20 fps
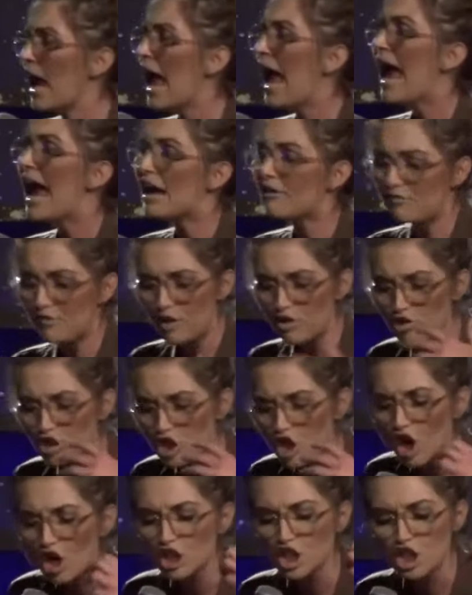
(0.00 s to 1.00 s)
if you
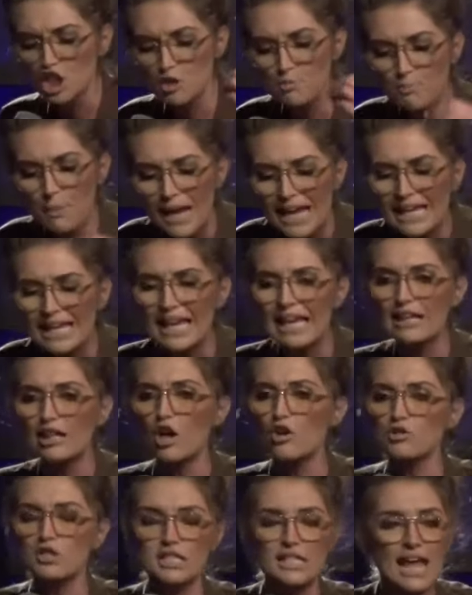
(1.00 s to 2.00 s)
start speaking
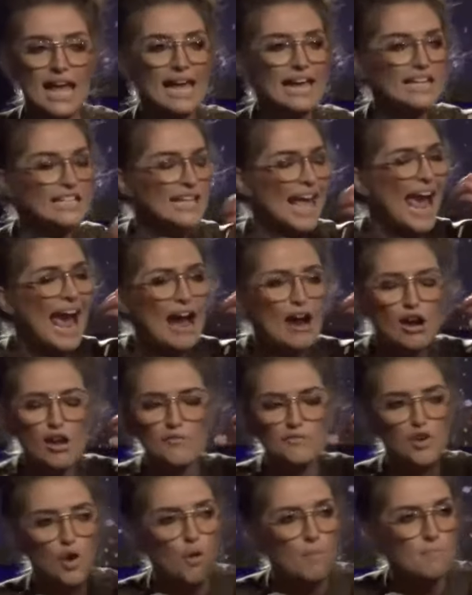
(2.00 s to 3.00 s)
those things out of your